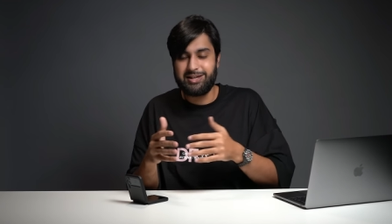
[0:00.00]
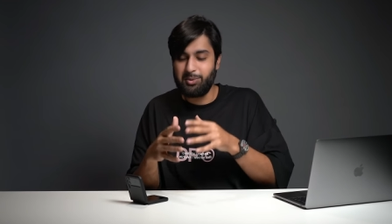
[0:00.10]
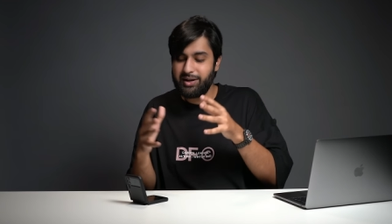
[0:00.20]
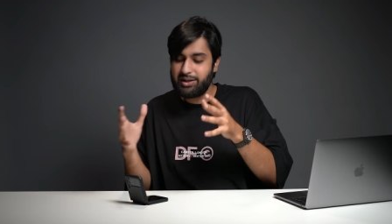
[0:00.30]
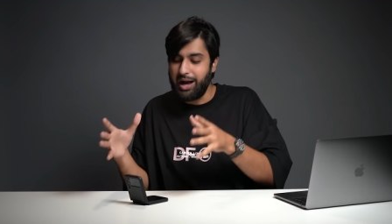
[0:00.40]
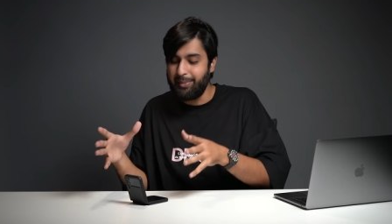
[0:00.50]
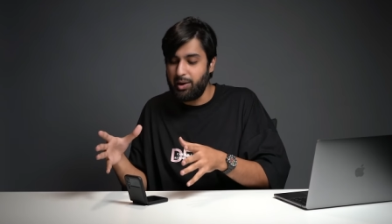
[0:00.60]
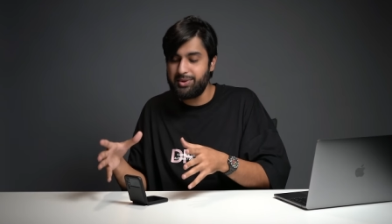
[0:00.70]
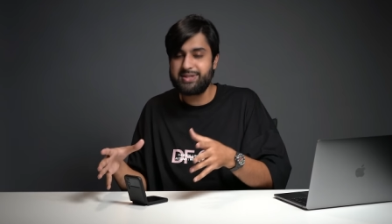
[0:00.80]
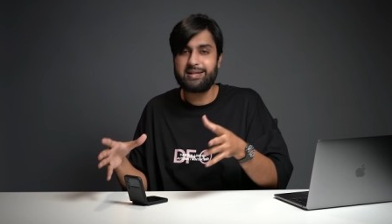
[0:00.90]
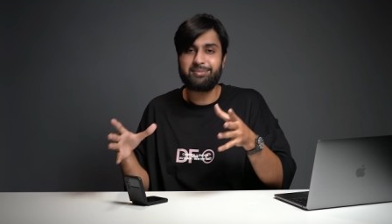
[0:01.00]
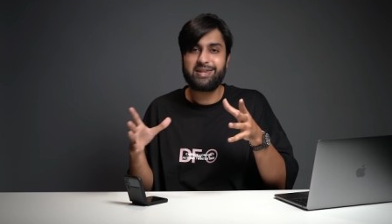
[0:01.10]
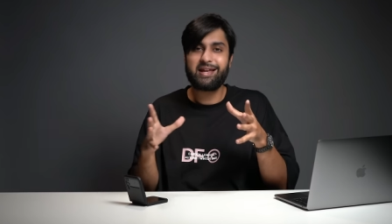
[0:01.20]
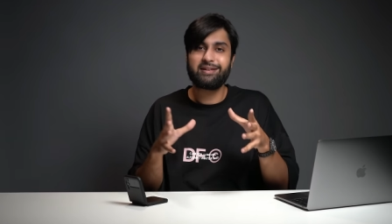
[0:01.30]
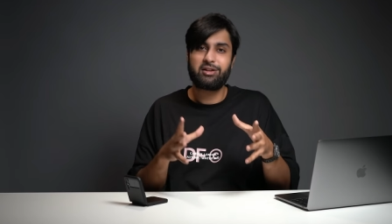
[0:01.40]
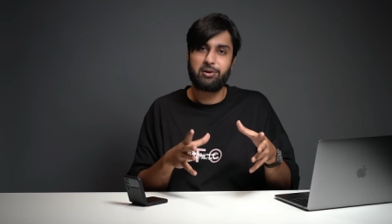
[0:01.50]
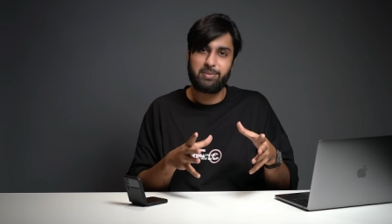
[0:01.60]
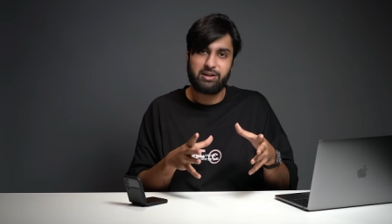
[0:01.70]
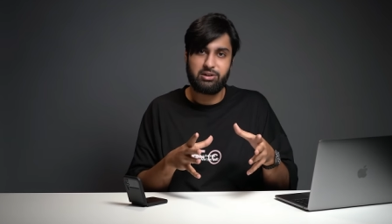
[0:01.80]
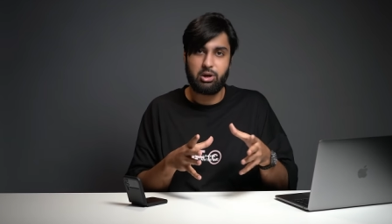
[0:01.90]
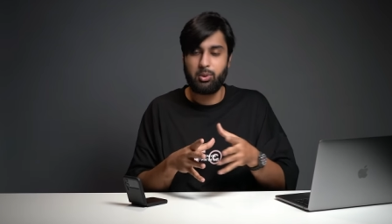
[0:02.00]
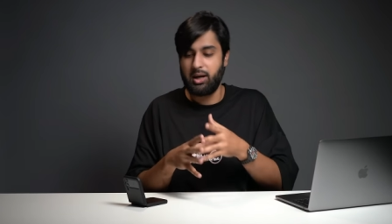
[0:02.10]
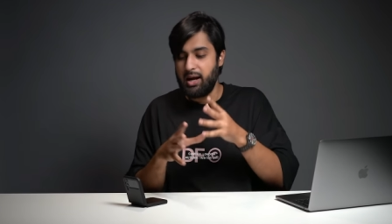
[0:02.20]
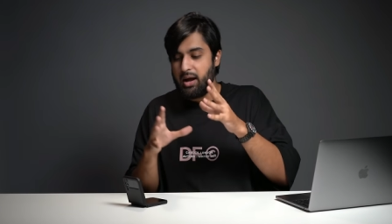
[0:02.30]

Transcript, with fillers: You wanna come out with something a little bit newer